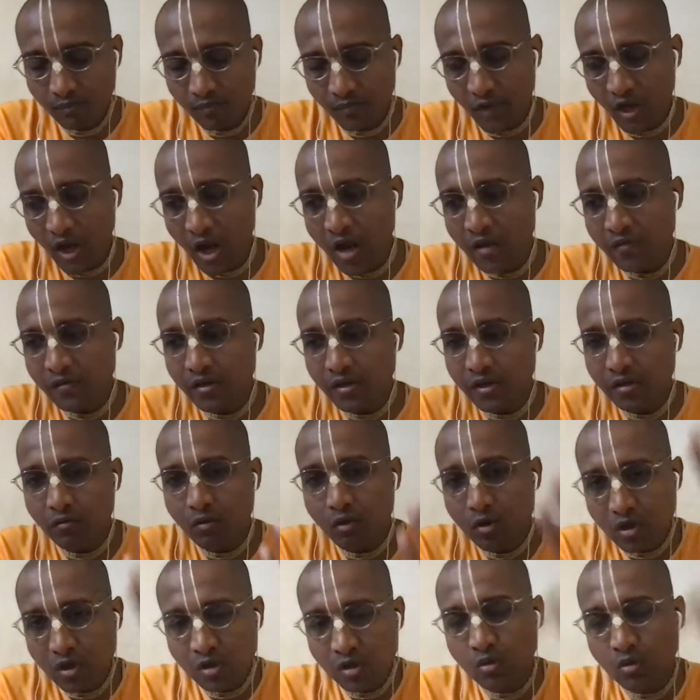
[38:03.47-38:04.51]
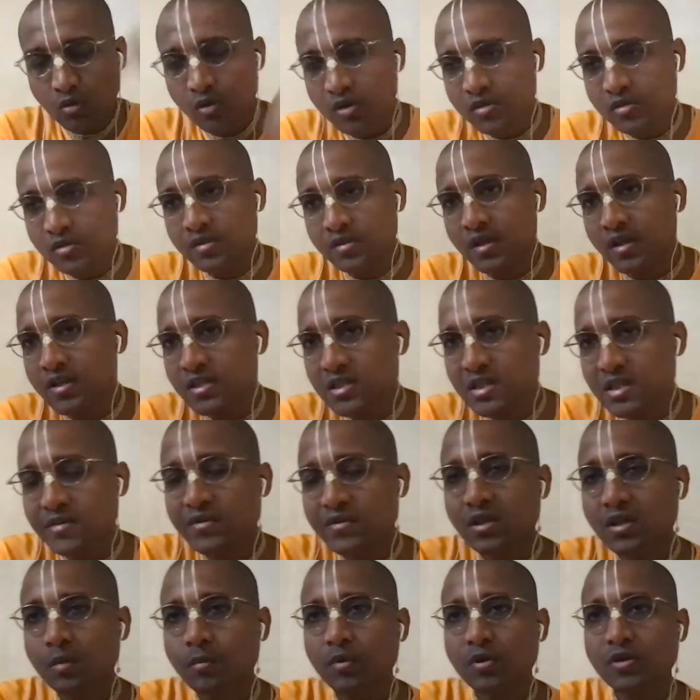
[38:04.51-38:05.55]
And the devotee who is receiving
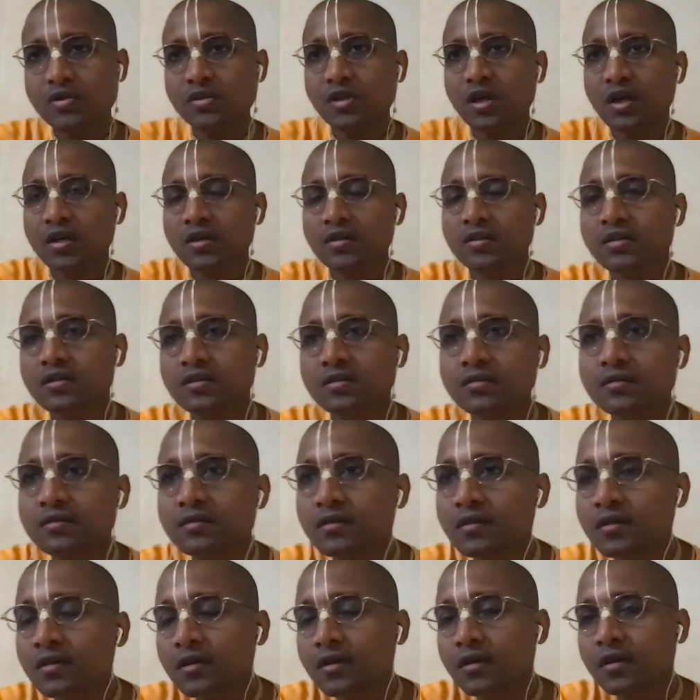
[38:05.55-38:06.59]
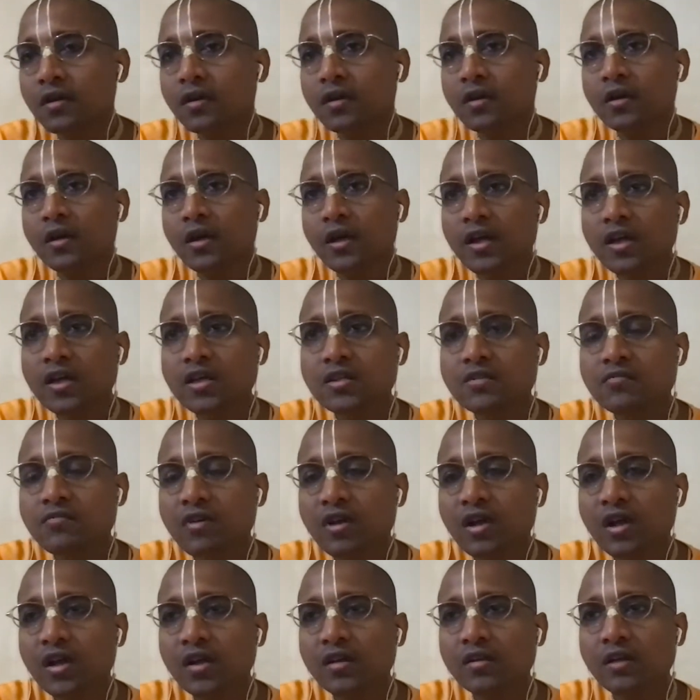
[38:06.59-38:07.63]
the prasad, he is
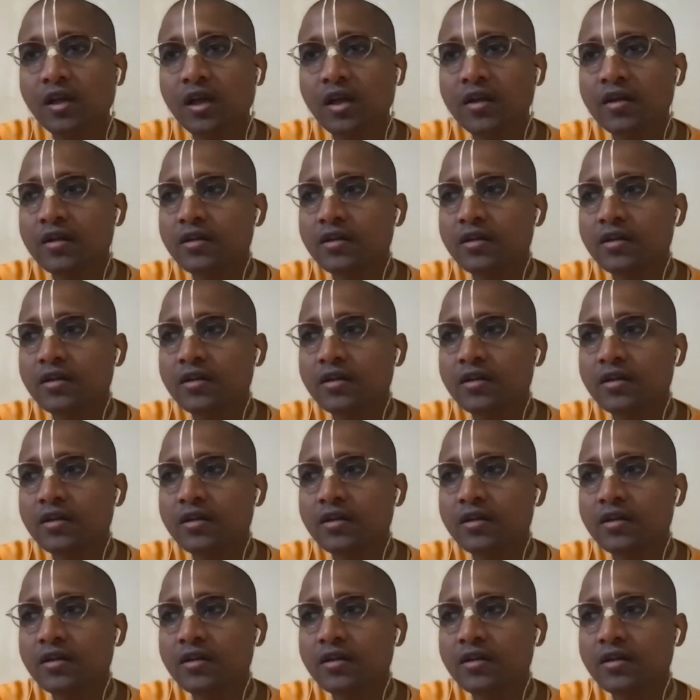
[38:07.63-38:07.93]
feeling that